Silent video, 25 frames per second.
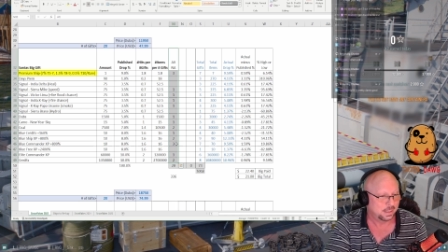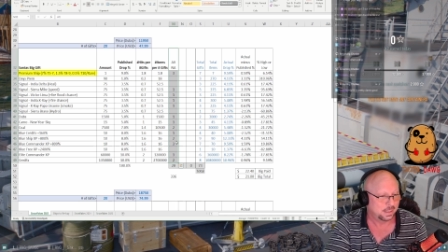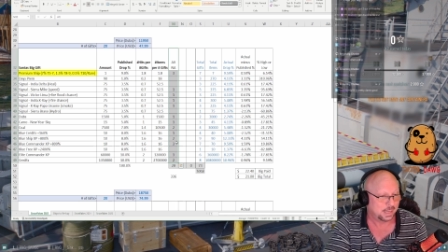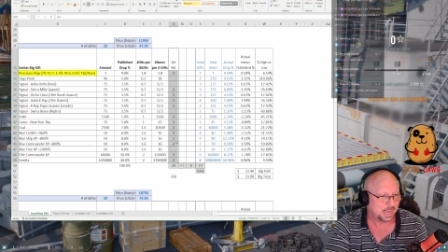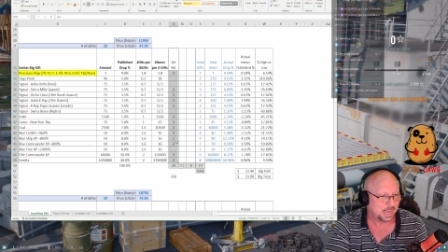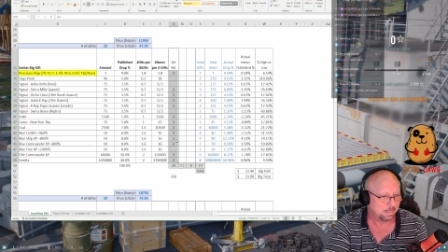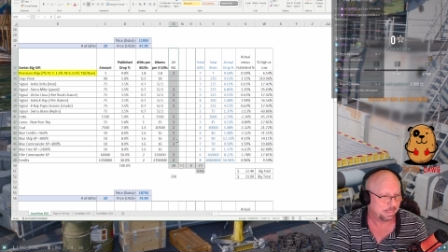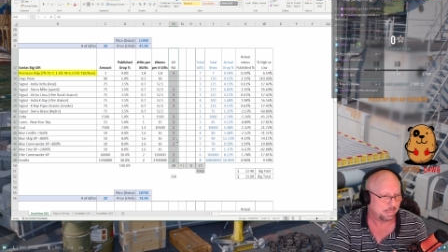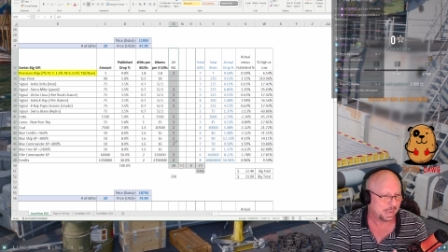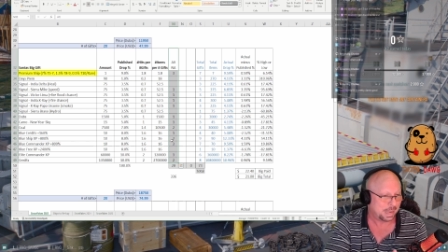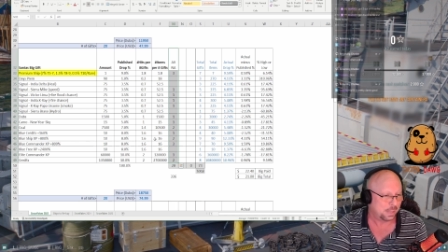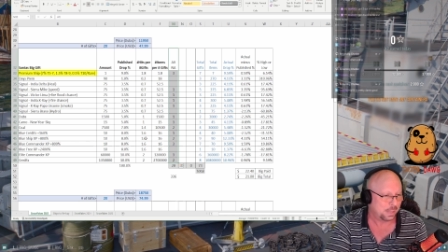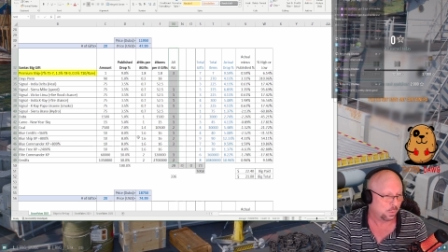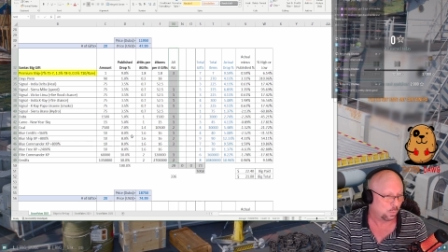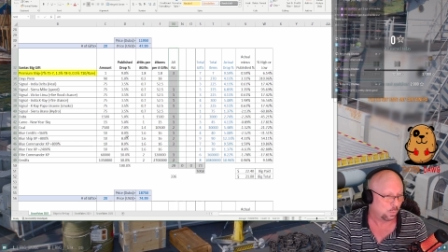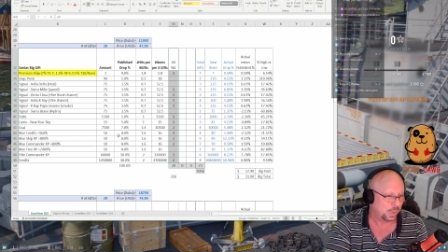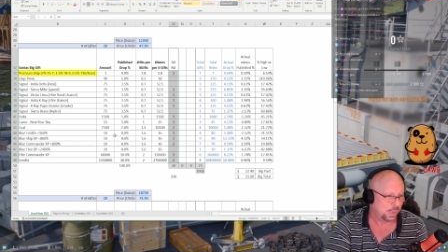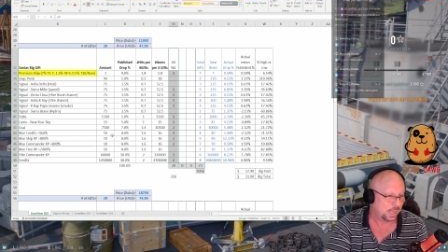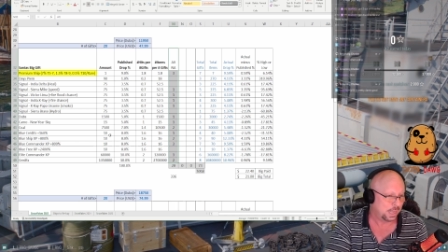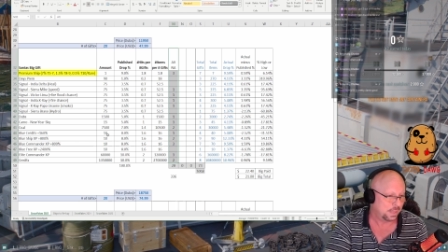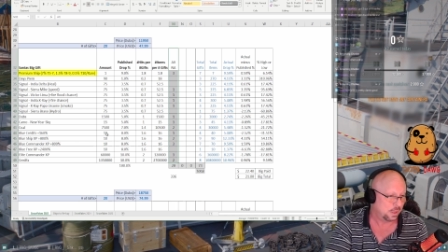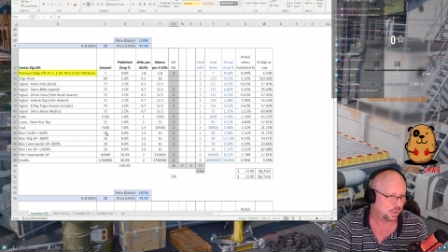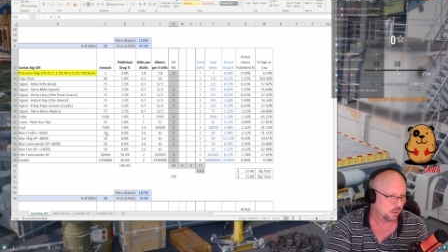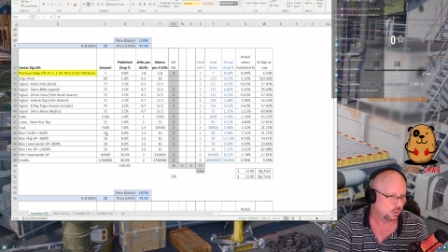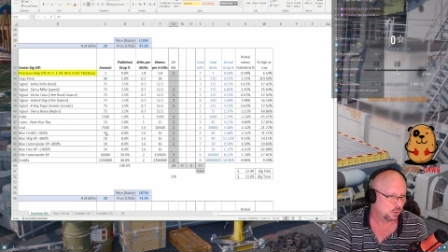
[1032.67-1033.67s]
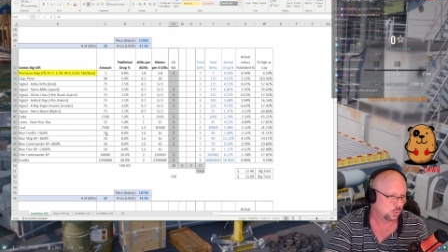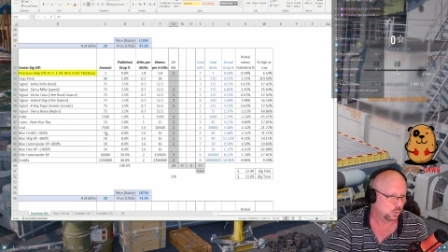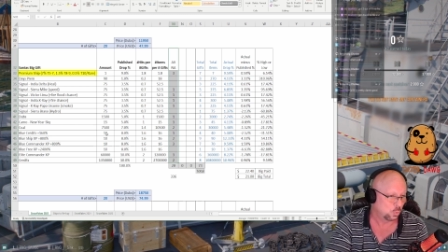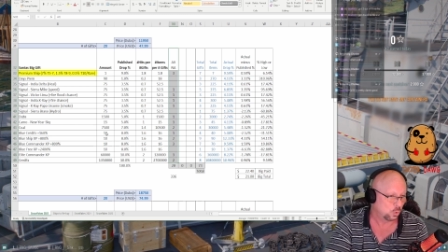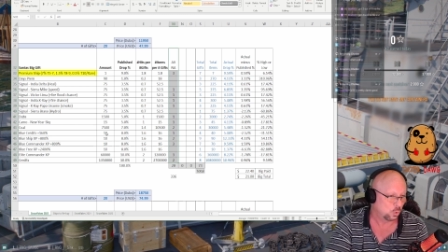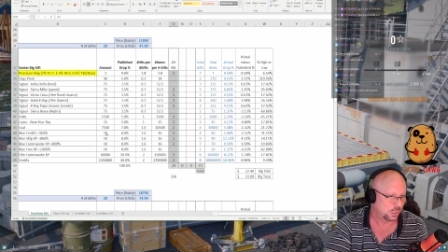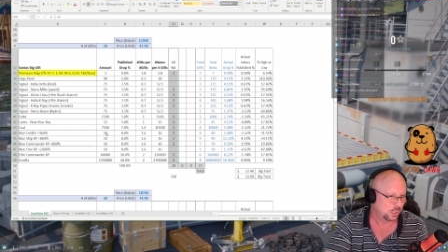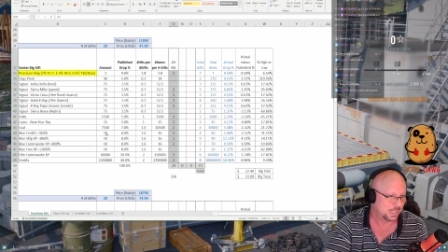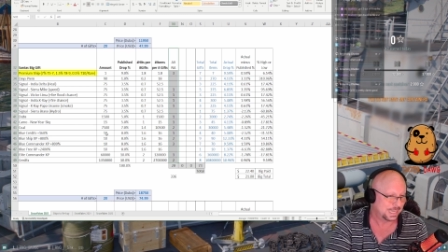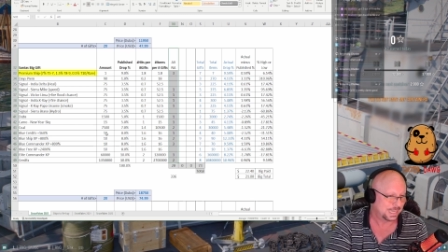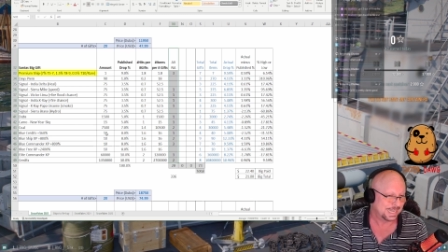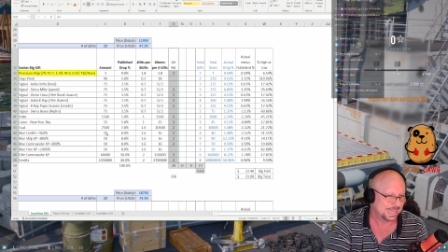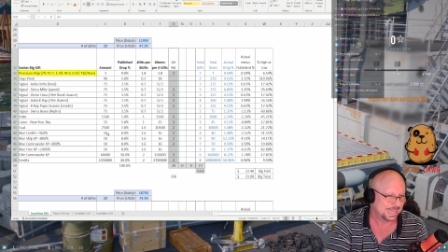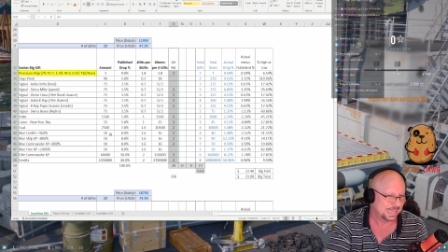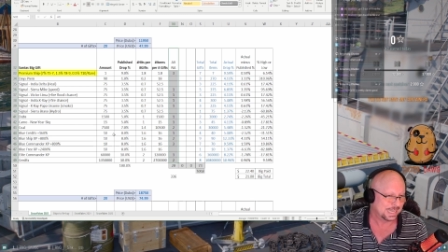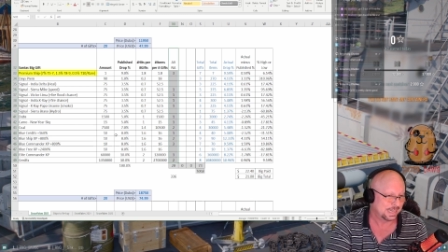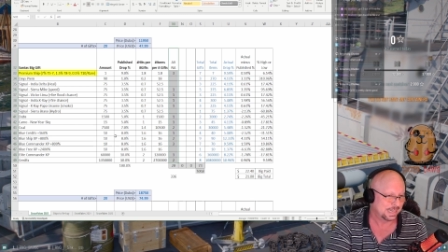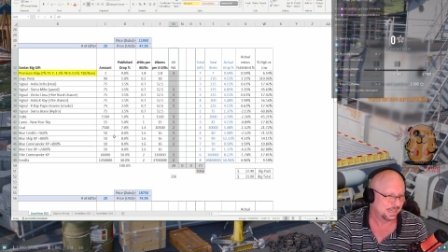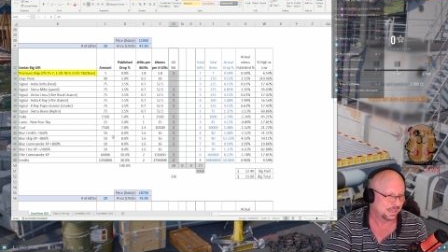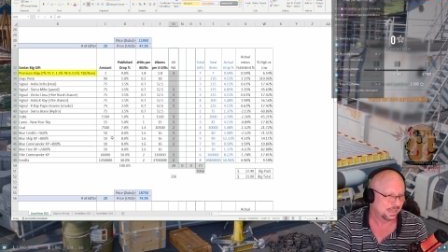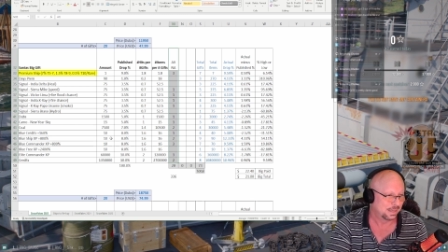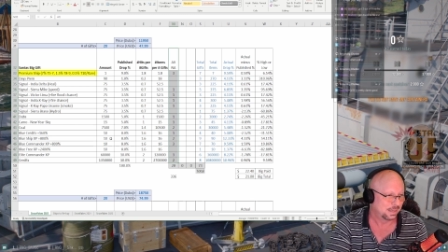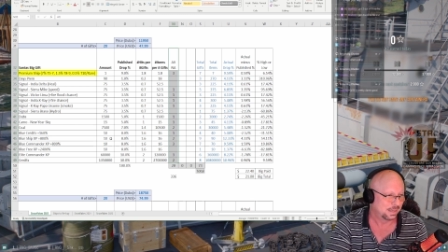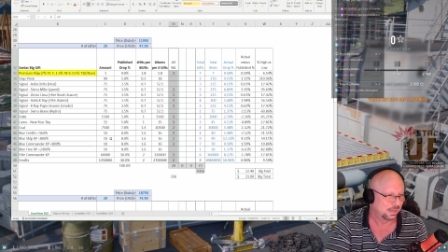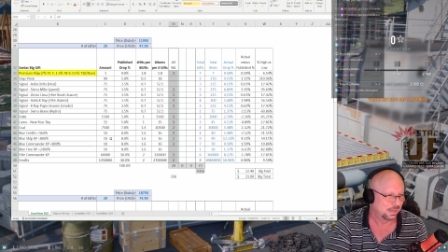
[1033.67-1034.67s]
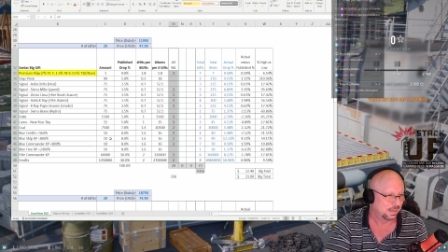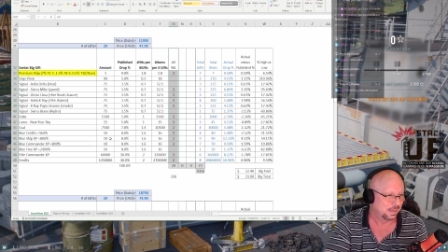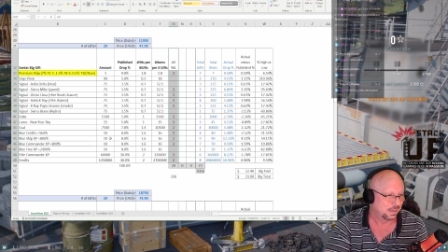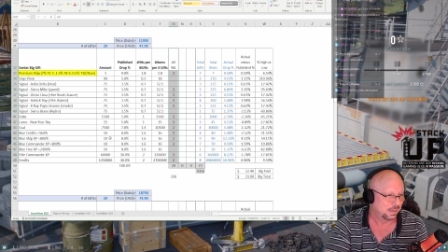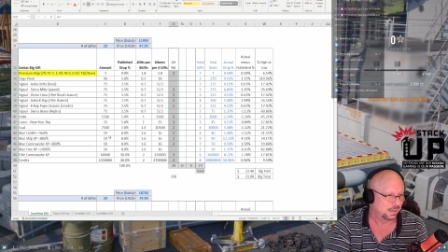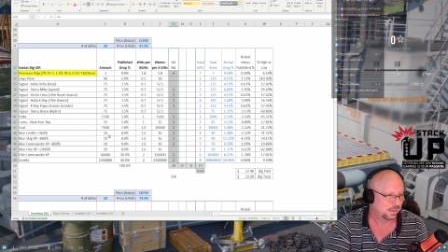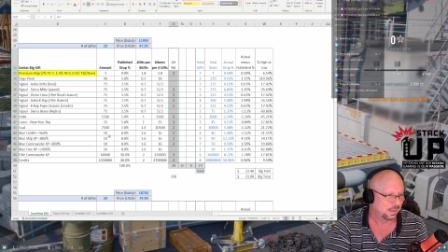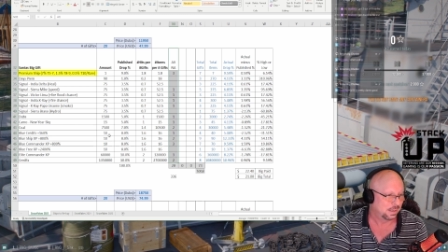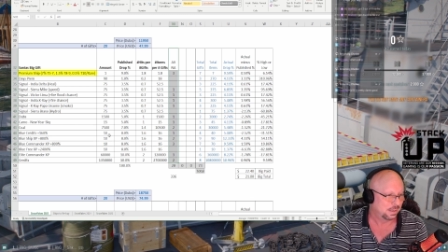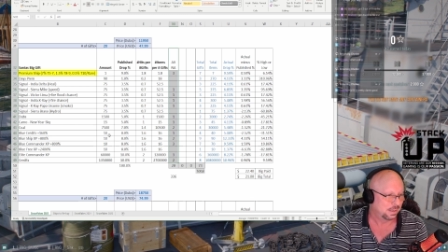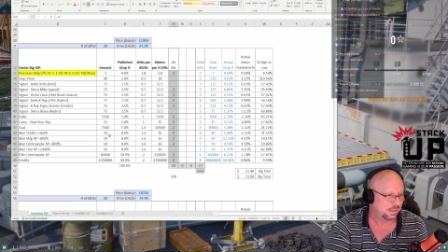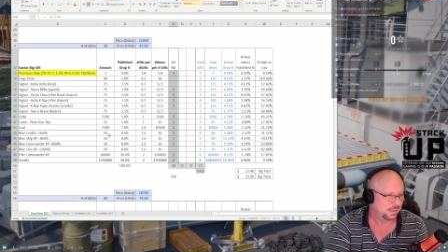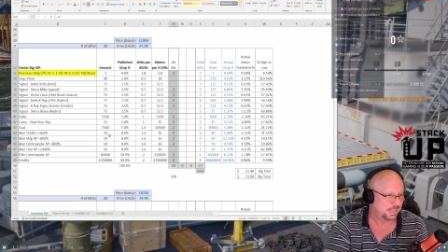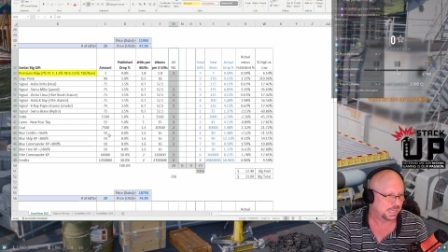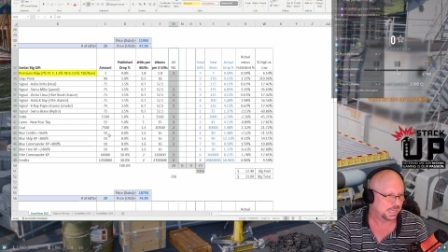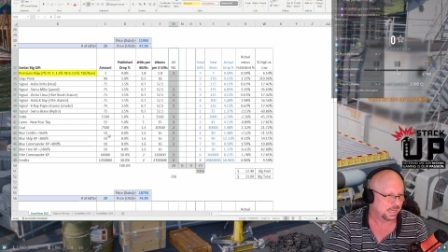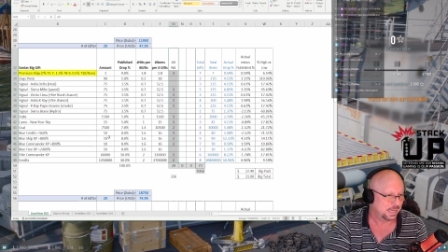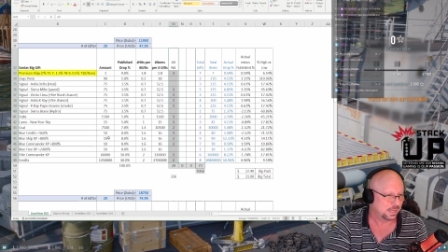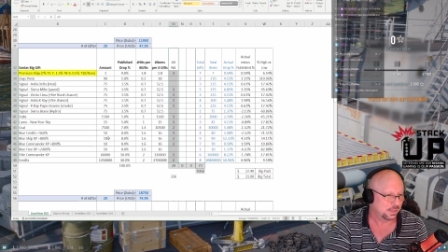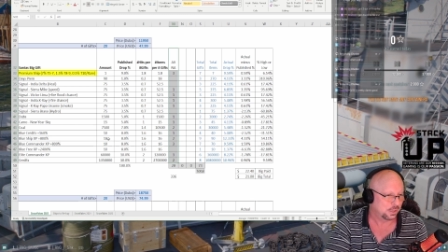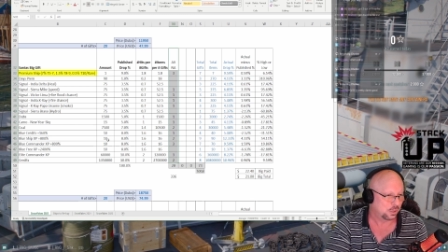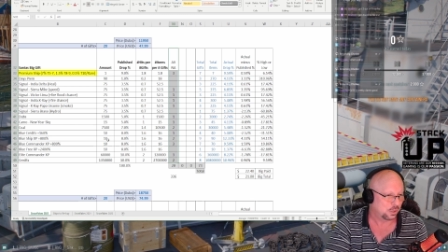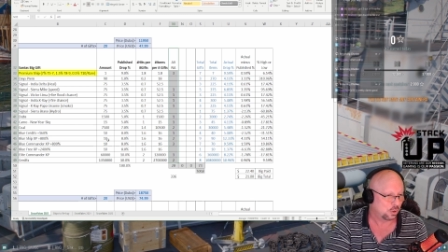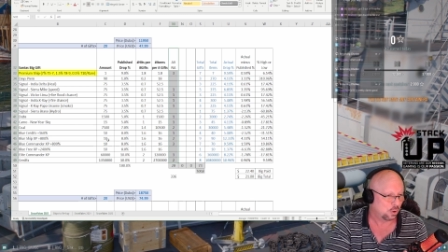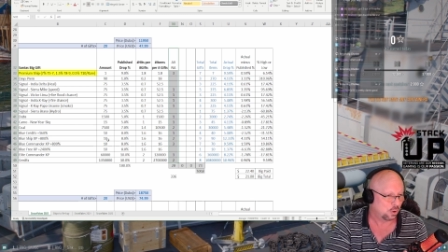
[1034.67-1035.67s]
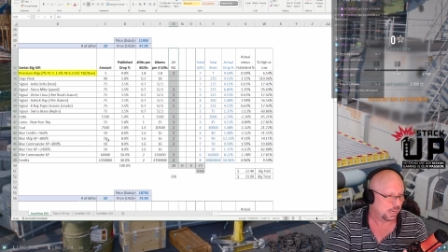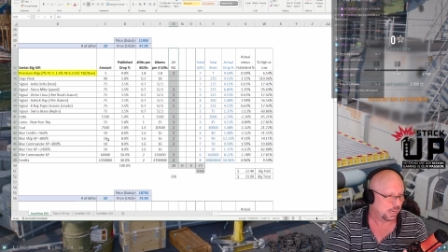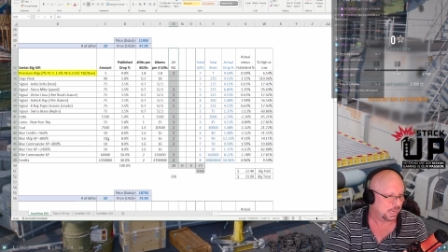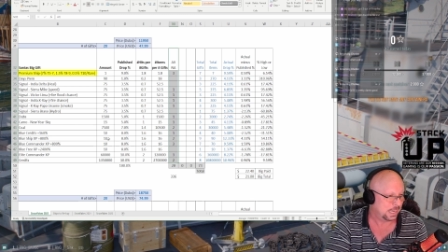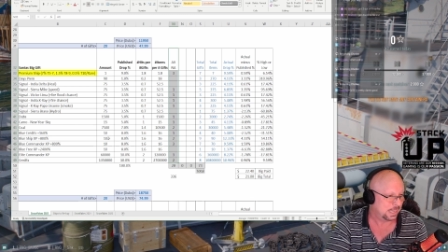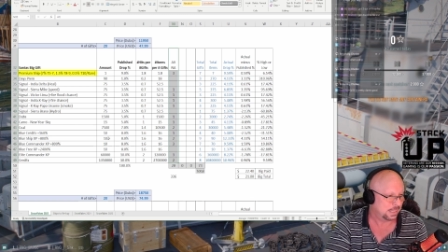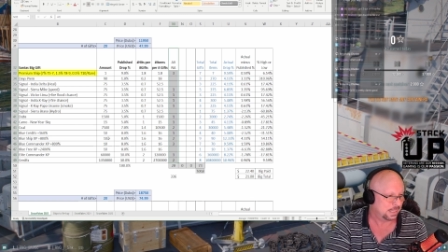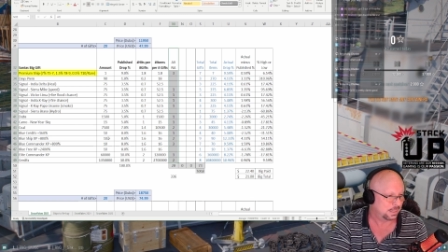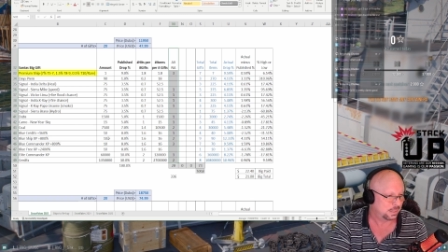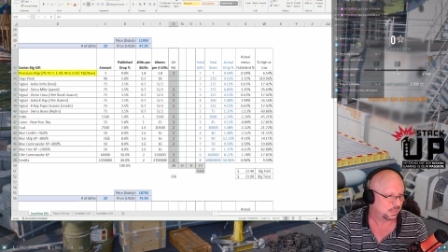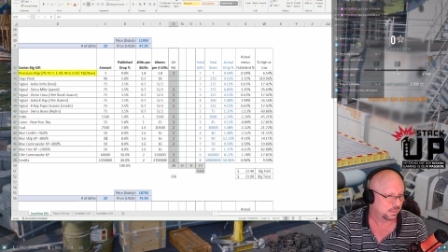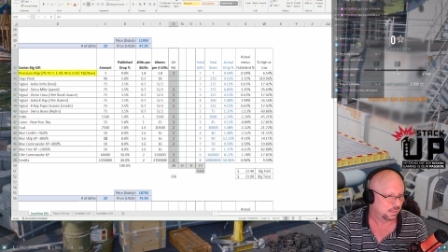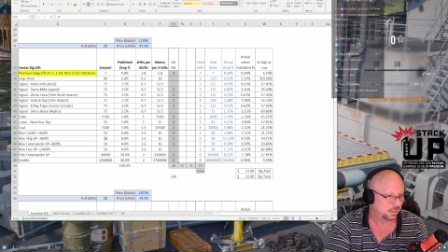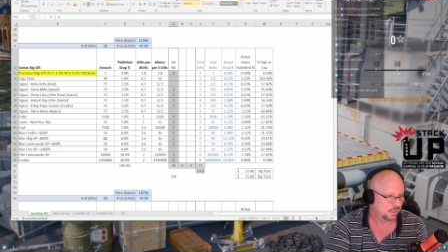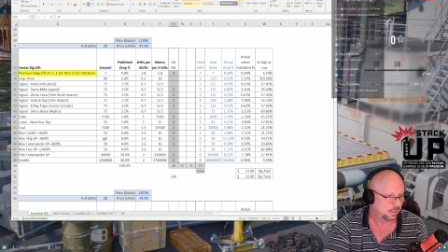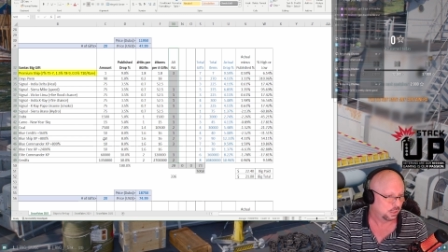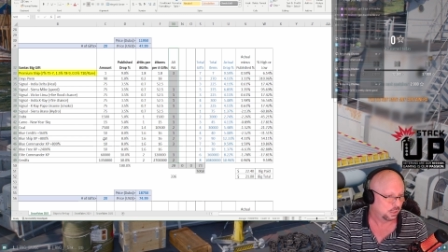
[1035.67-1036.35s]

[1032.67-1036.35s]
and by the way, those were 10 of the credits,